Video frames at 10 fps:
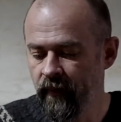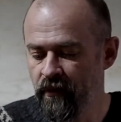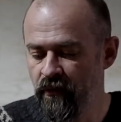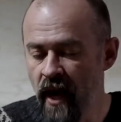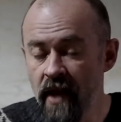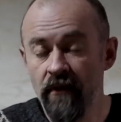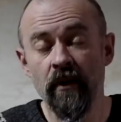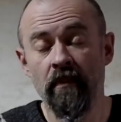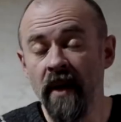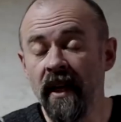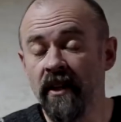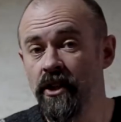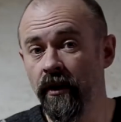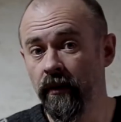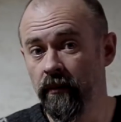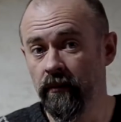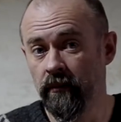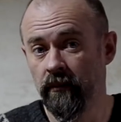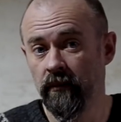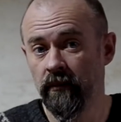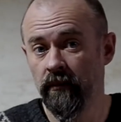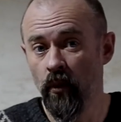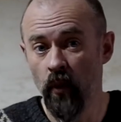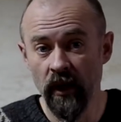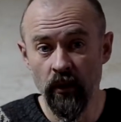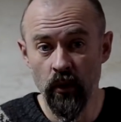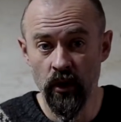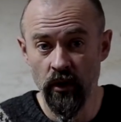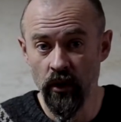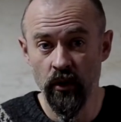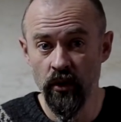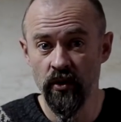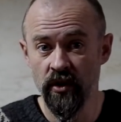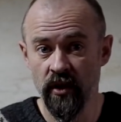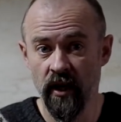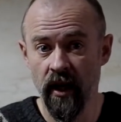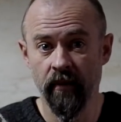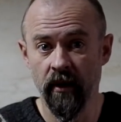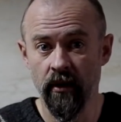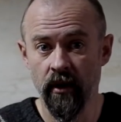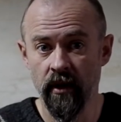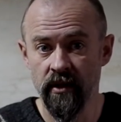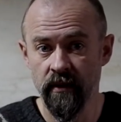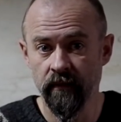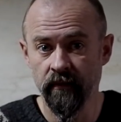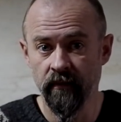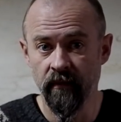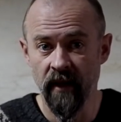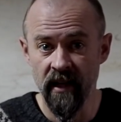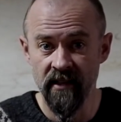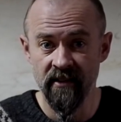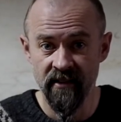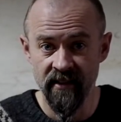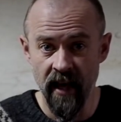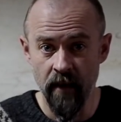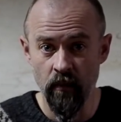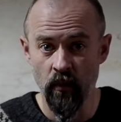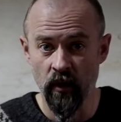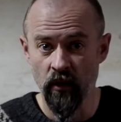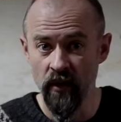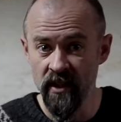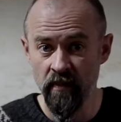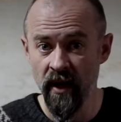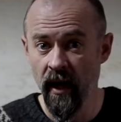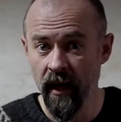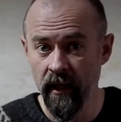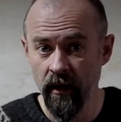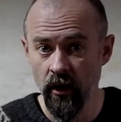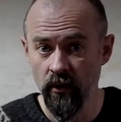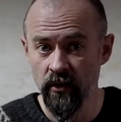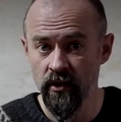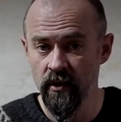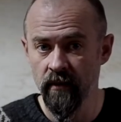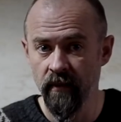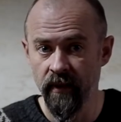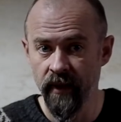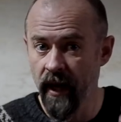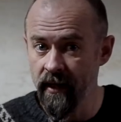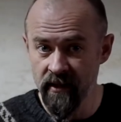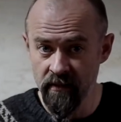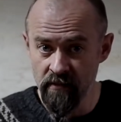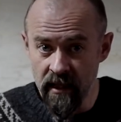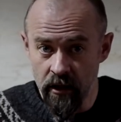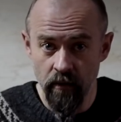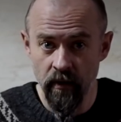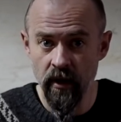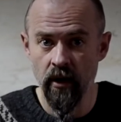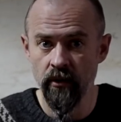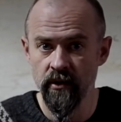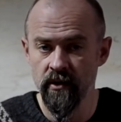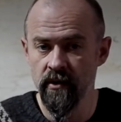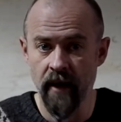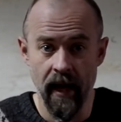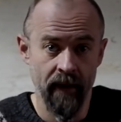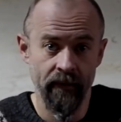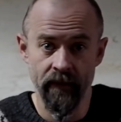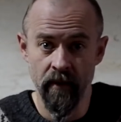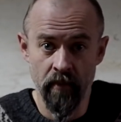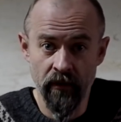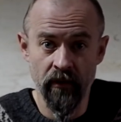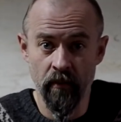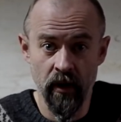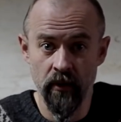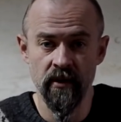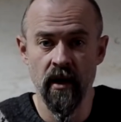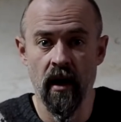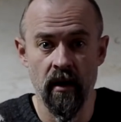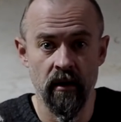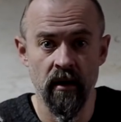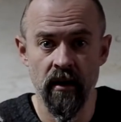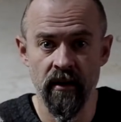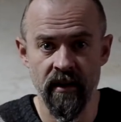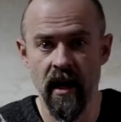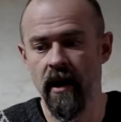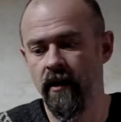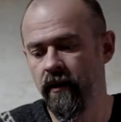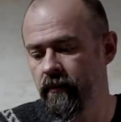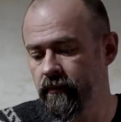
flavor picture when you use Clapton coils is the same crispy high notes, nice medium notes, and the bottom notes are there.